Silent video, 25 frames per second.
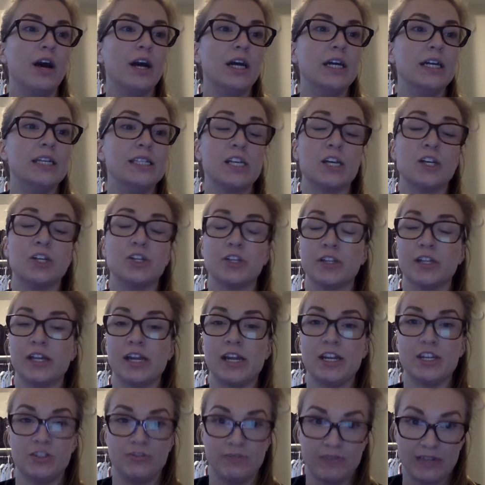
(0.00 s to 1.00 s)
is under the
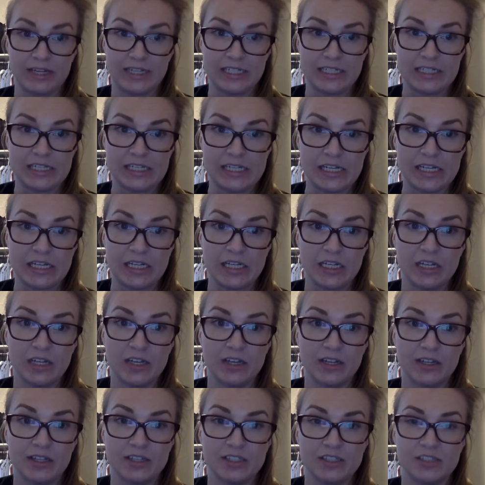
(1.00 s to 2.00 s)
age of 18,
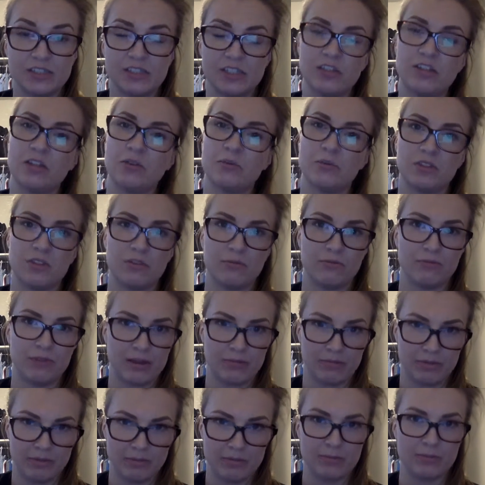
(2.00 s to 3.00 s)
is dealing with the
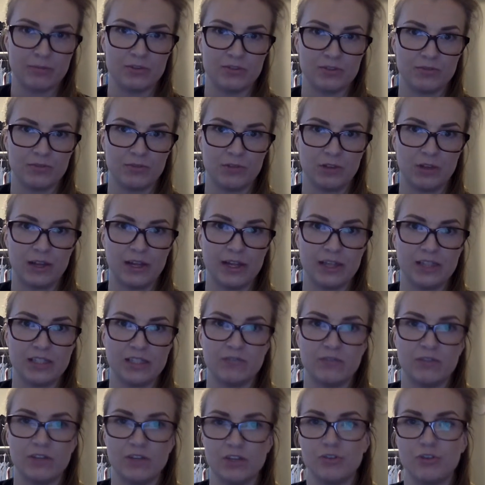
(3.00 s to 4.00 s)
family members of clients
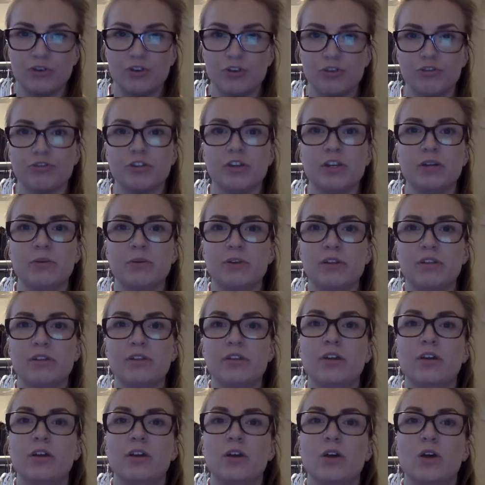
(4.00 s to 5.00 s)
if they don't agree with
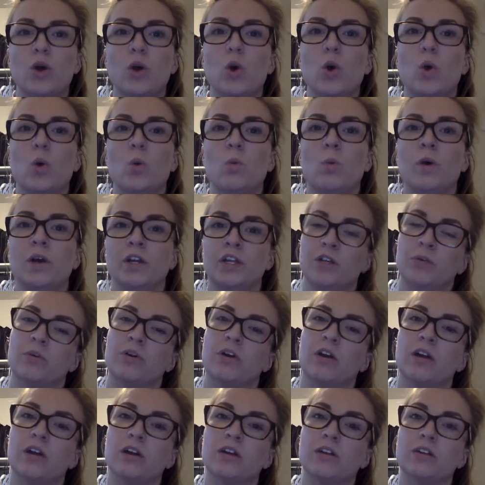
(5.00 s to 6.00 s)
what you
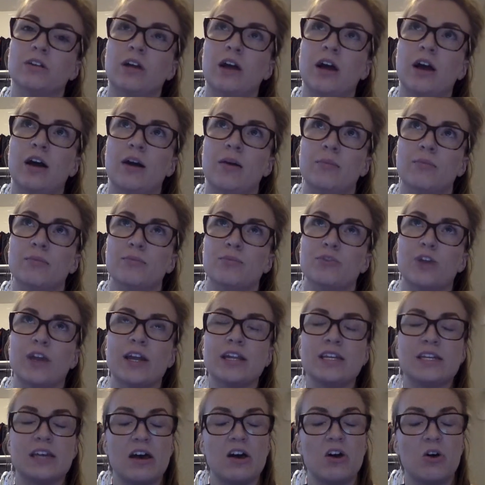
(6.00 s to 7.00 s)
are
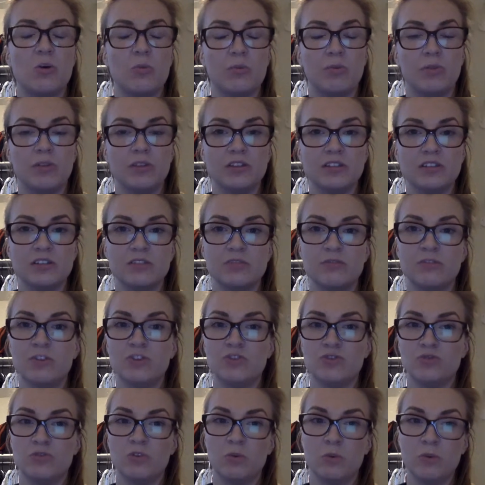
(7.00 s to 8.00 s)
trying to help this
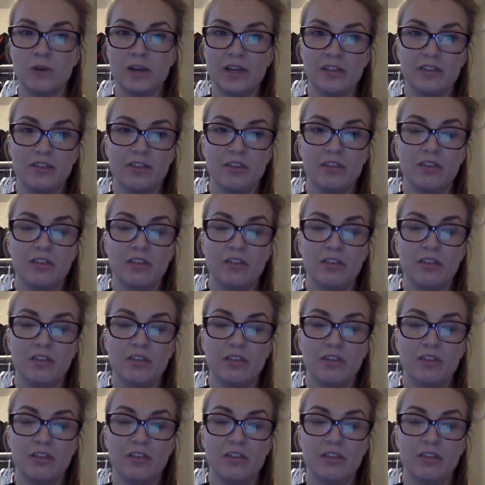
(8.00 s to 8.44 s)
individual with.